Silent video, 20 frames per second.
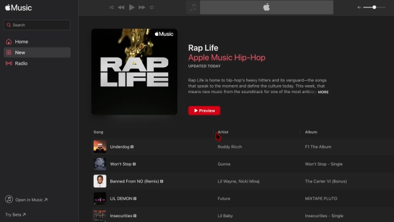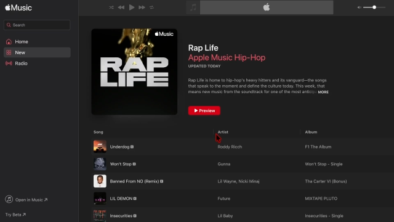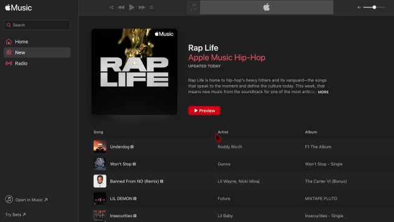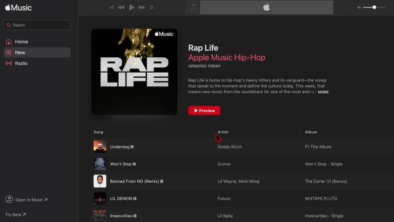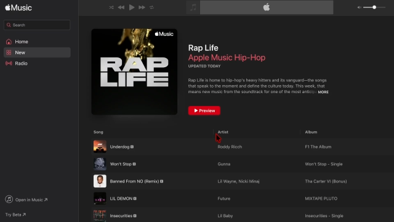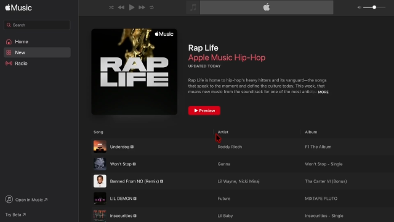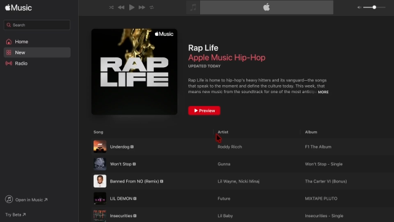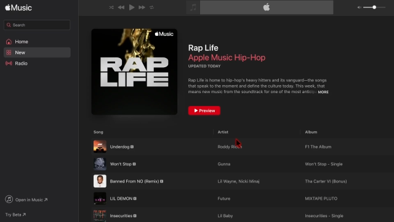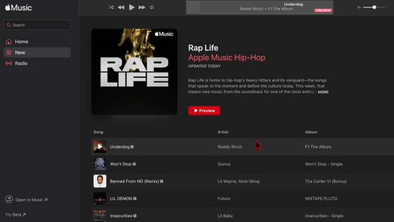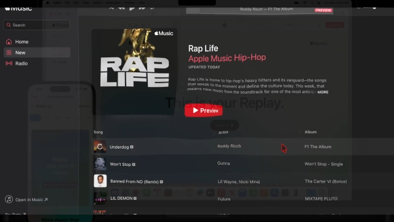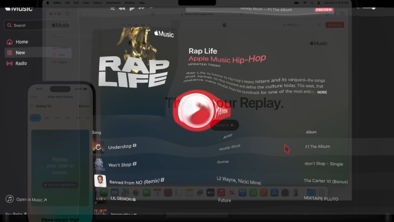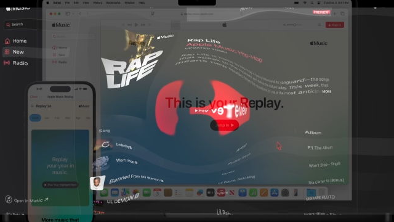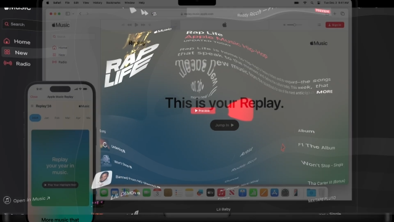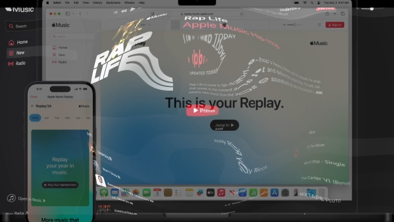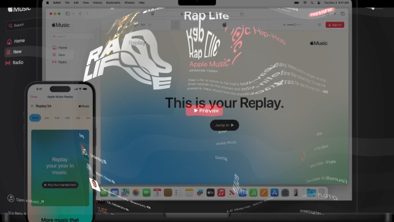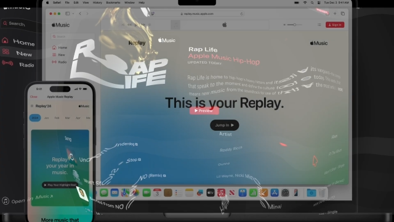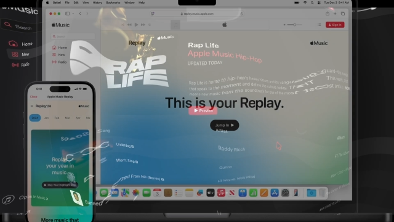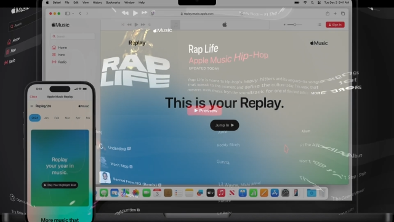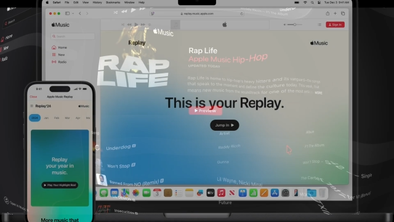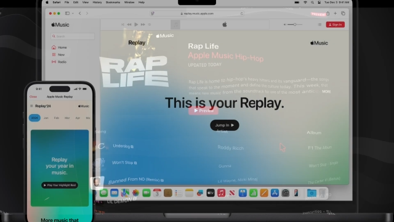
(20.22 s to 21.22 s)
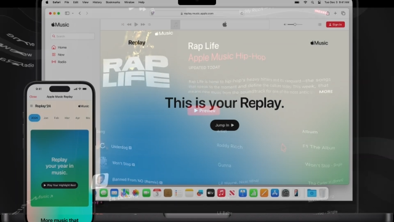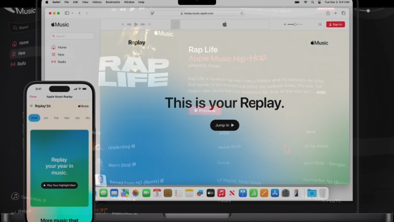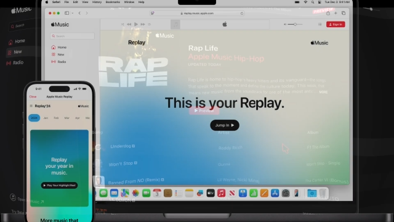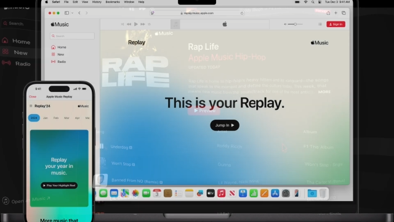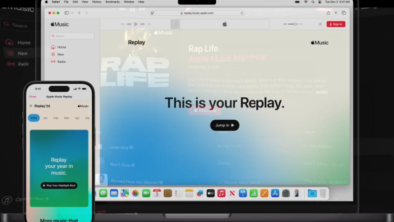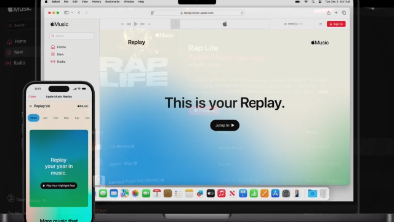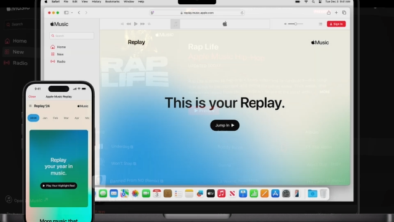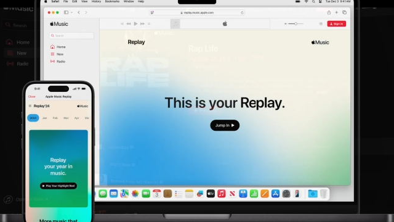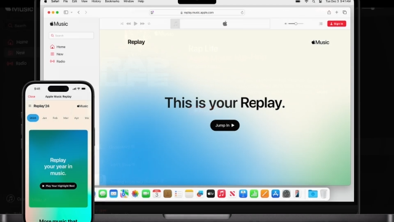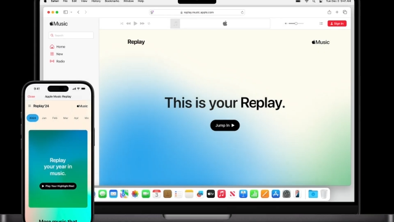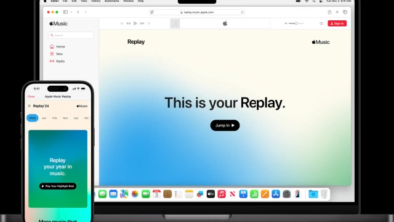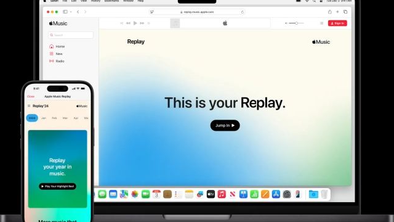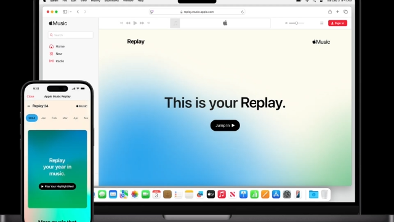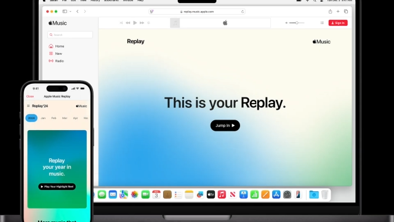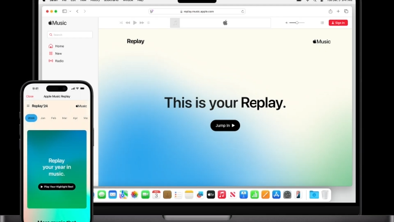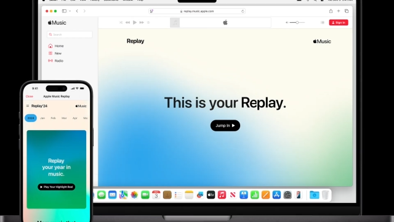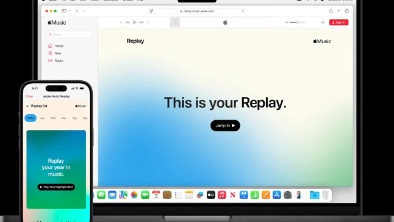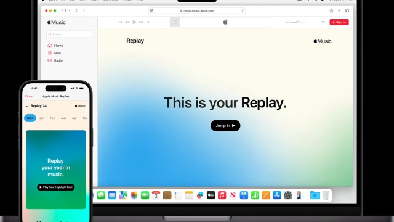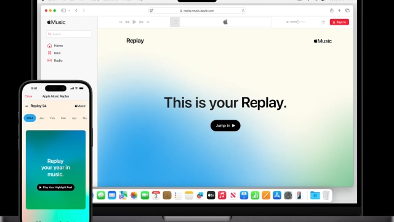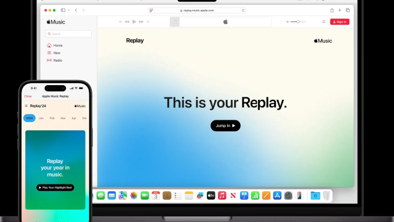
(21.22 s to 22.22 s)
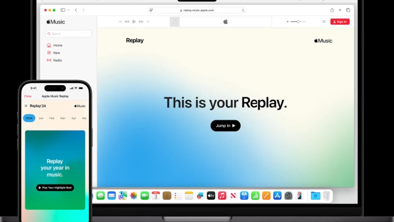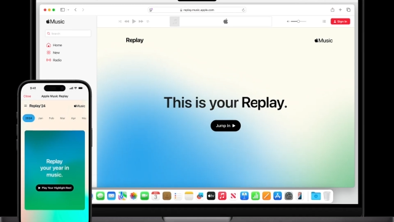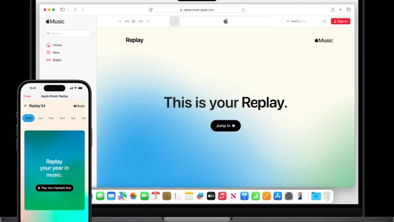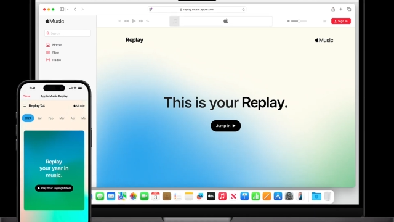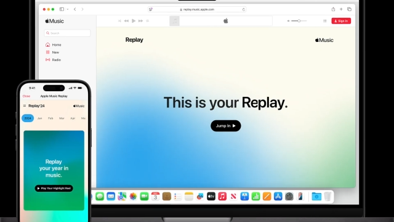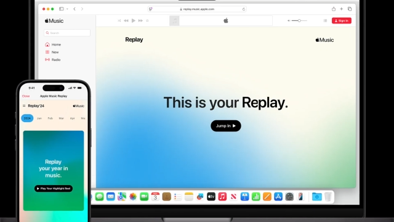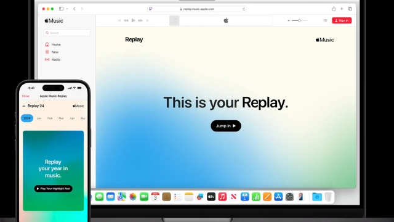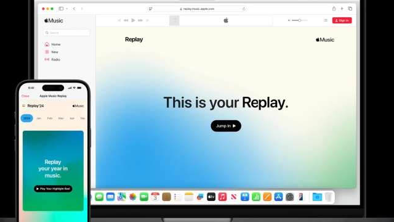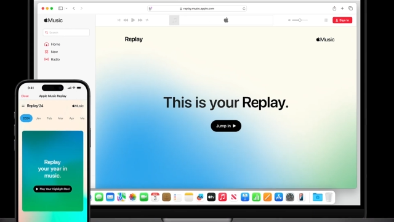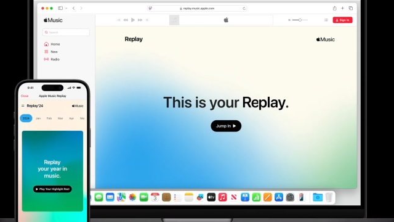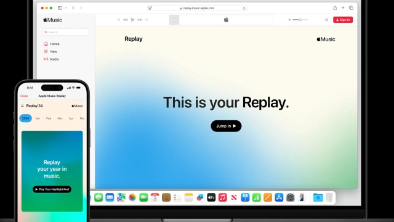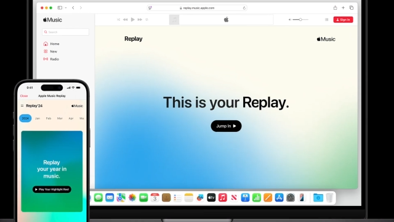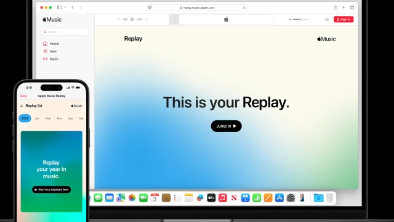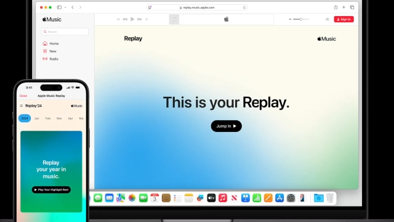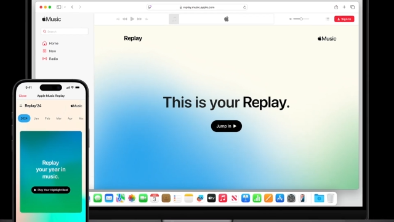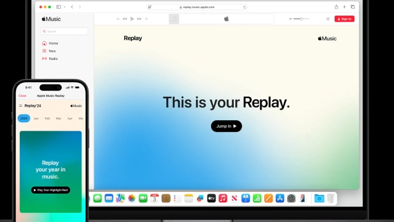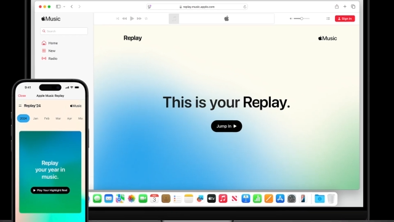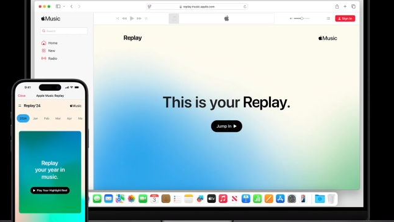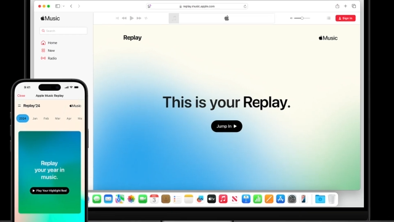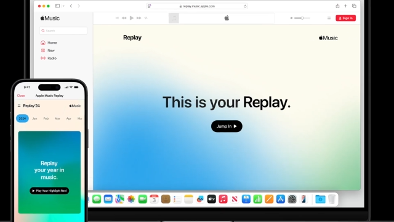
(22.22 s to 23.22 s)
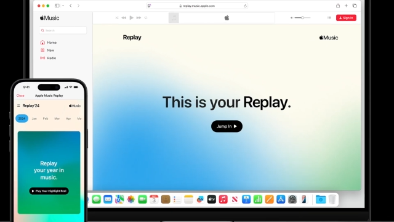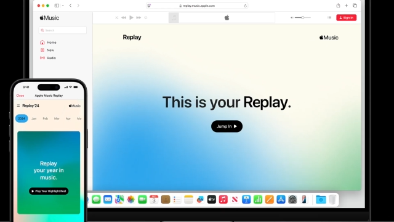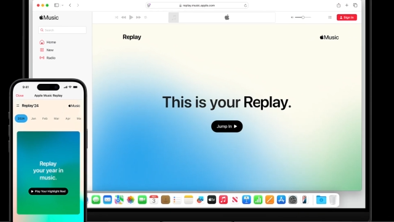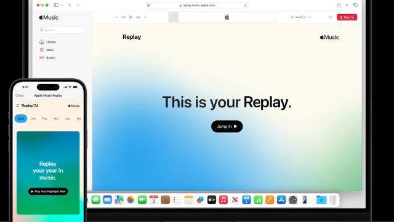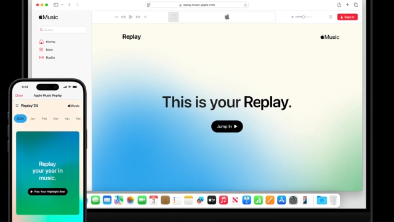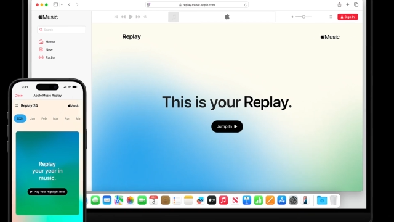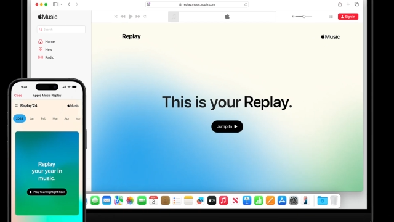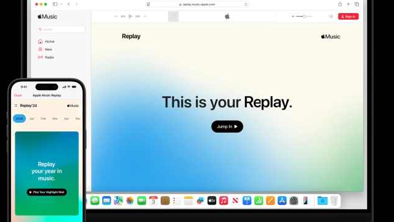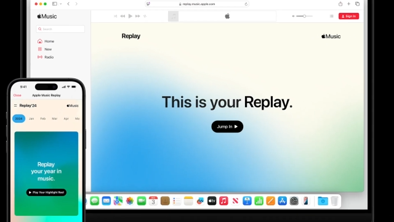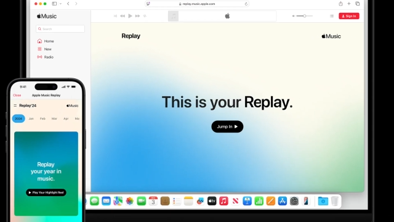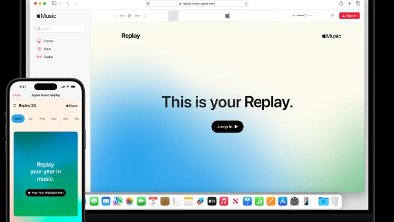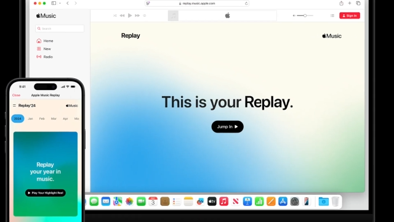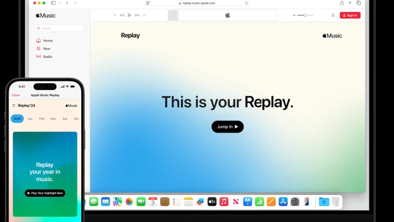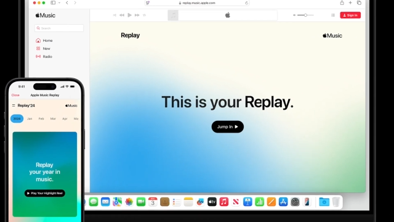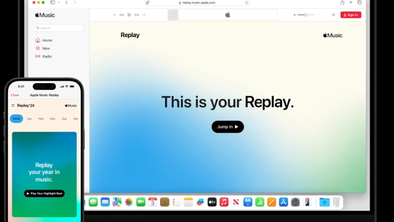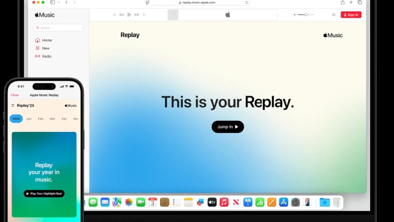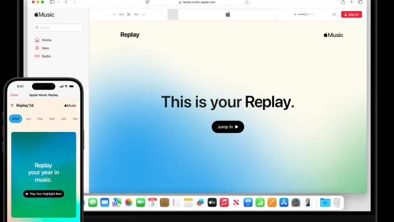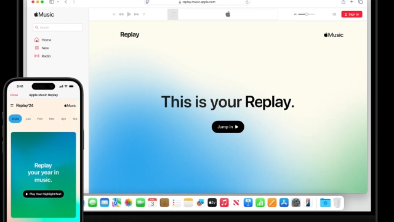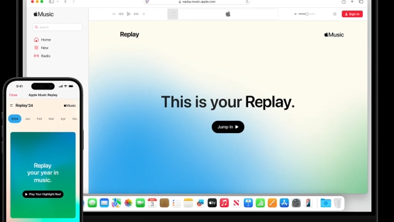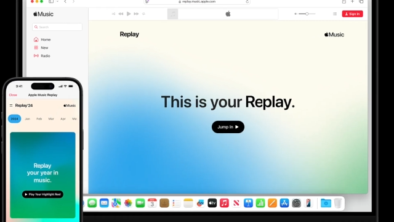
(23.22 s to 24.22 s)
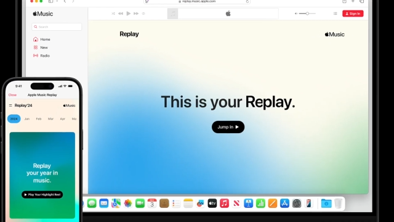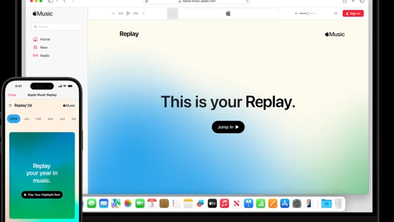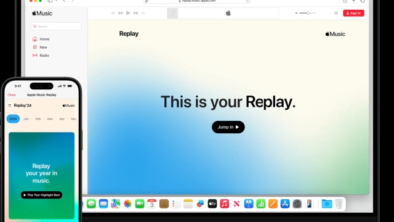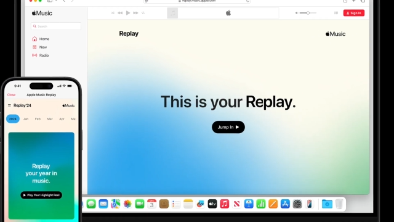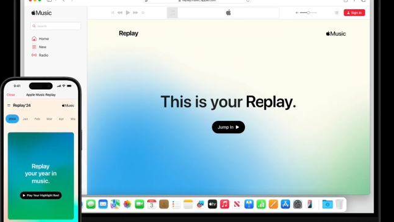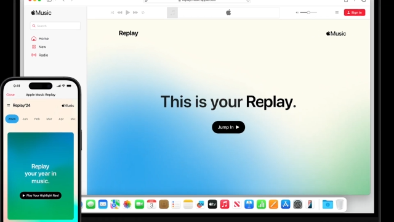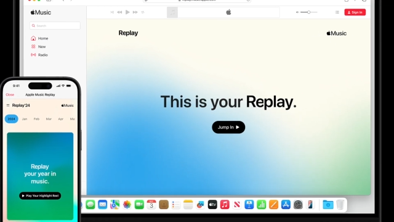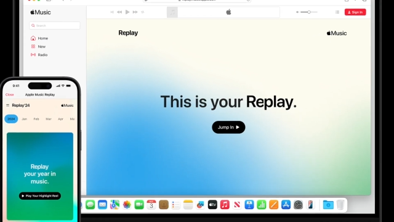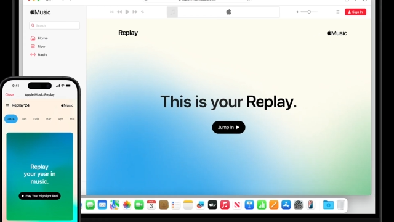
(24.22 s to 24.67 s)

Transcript: (no speaker visible)